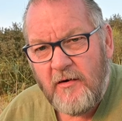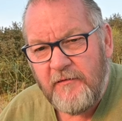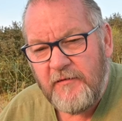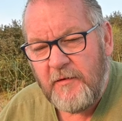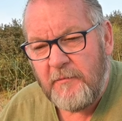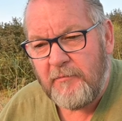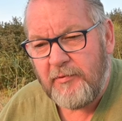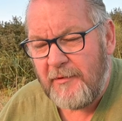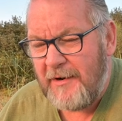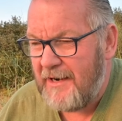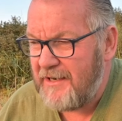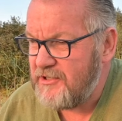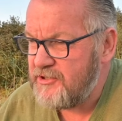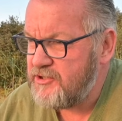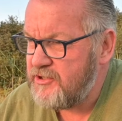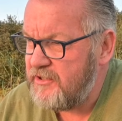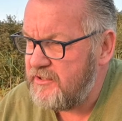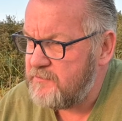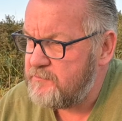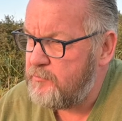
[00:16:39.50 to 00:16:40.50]
of the
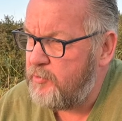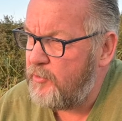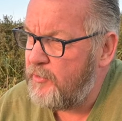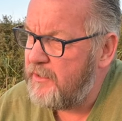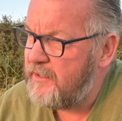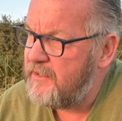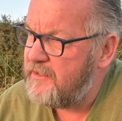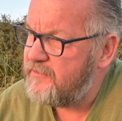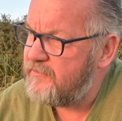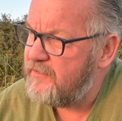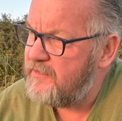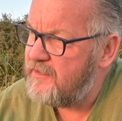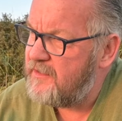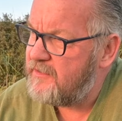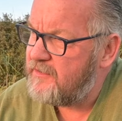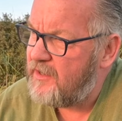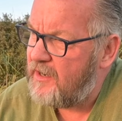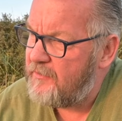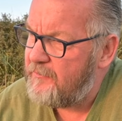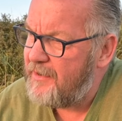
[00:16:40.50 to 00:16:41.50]
branch is pointing us in
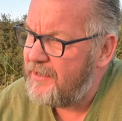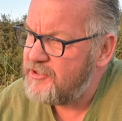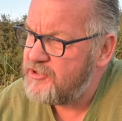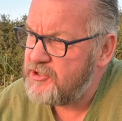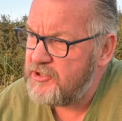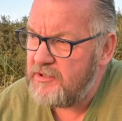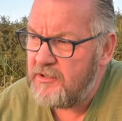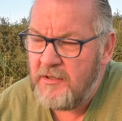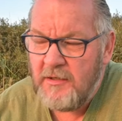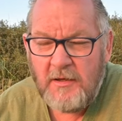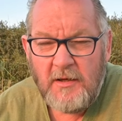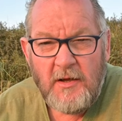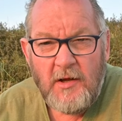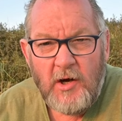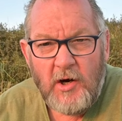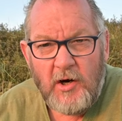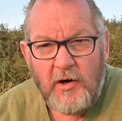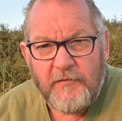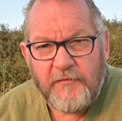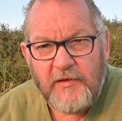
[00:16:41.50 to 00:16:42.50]
the direction
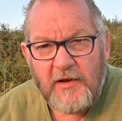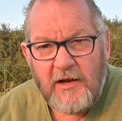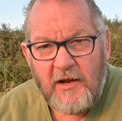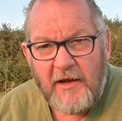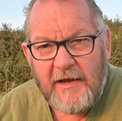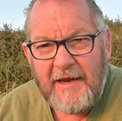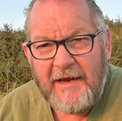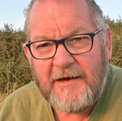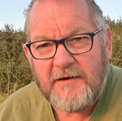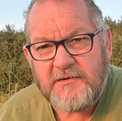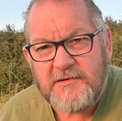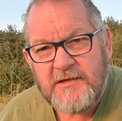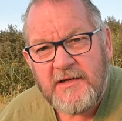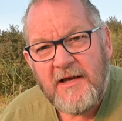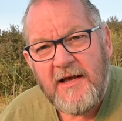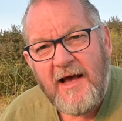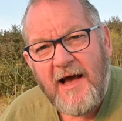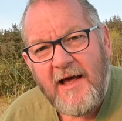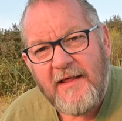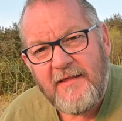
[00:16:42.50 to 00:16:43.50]
of the lighthouse,
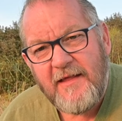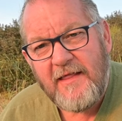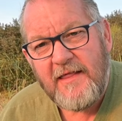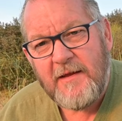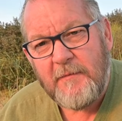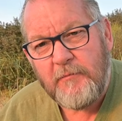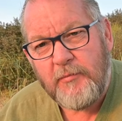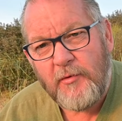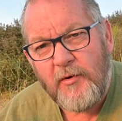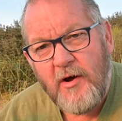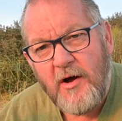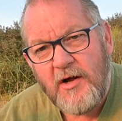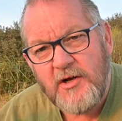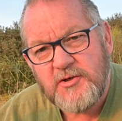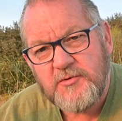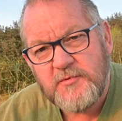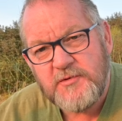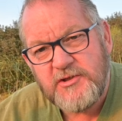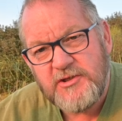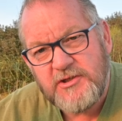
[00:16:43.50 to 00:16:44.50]
and then the
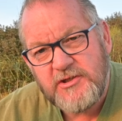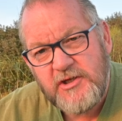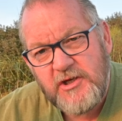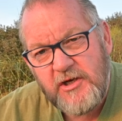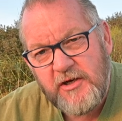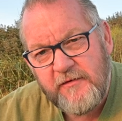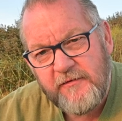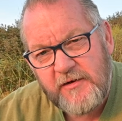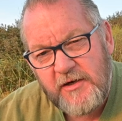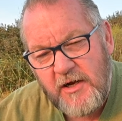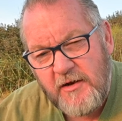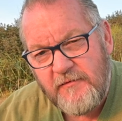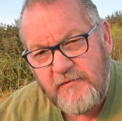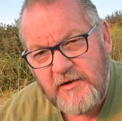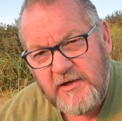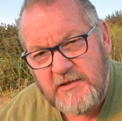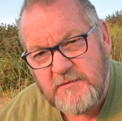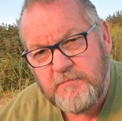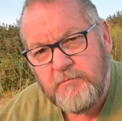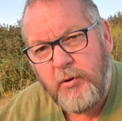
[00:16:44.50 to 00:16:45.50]
branch, which is curving
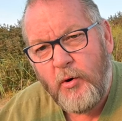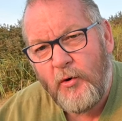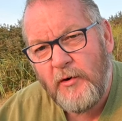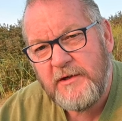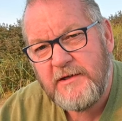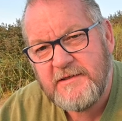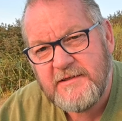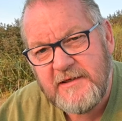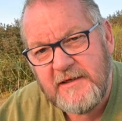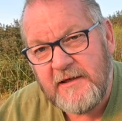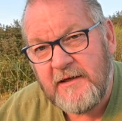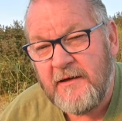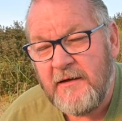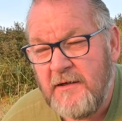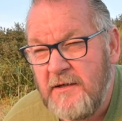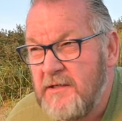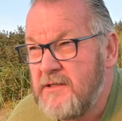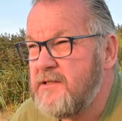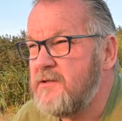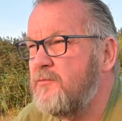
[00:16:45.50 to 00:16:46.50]
over, is pointing
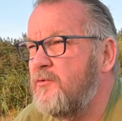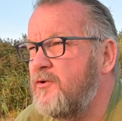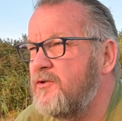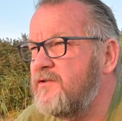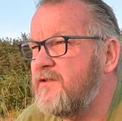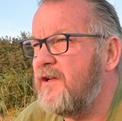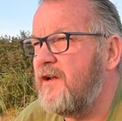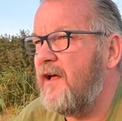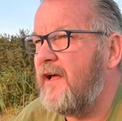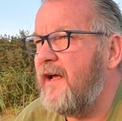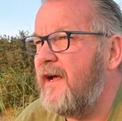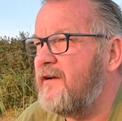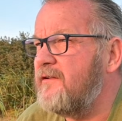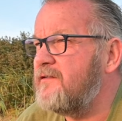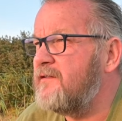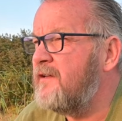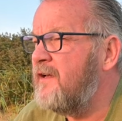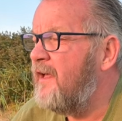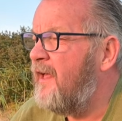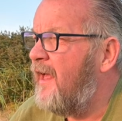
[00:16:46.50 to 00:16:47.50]
towards the
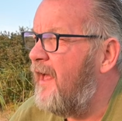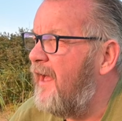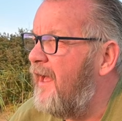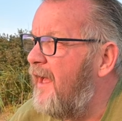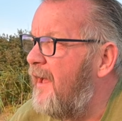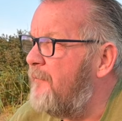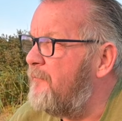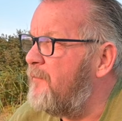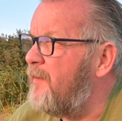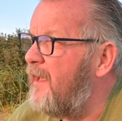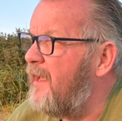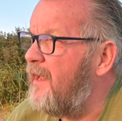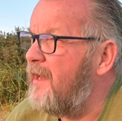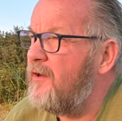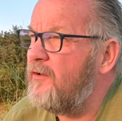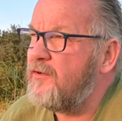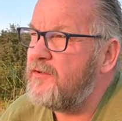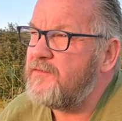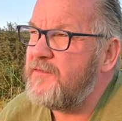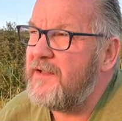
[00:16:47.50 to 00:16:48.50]
lighthouse. It
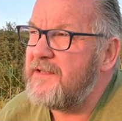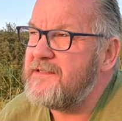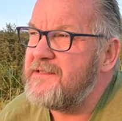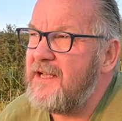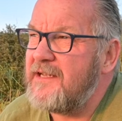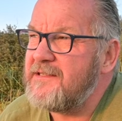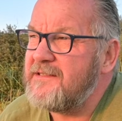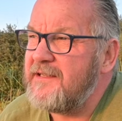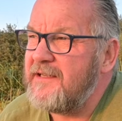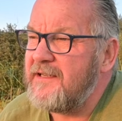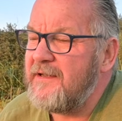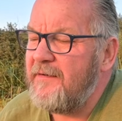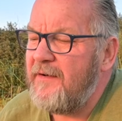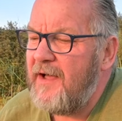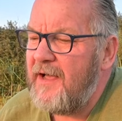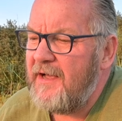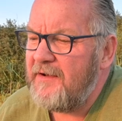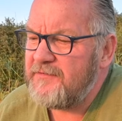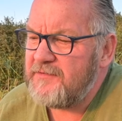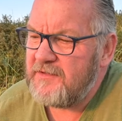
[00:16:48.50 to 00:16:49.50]
looks fantastic.
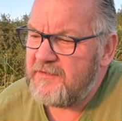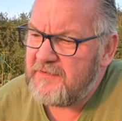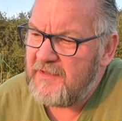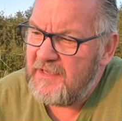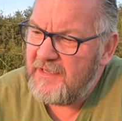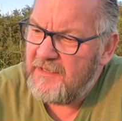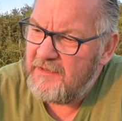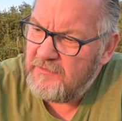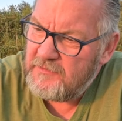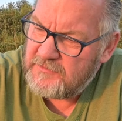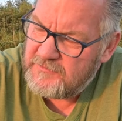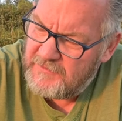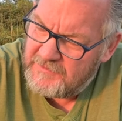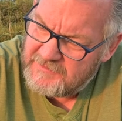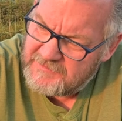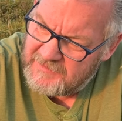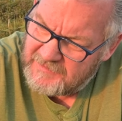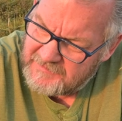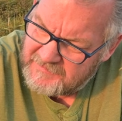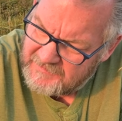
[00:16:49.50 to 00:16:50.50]
I have to say, it looks
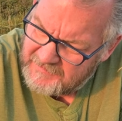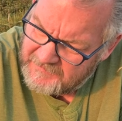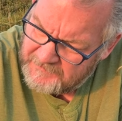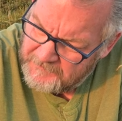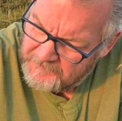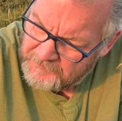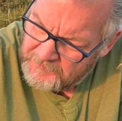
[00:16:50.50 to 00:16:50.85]
fantastic.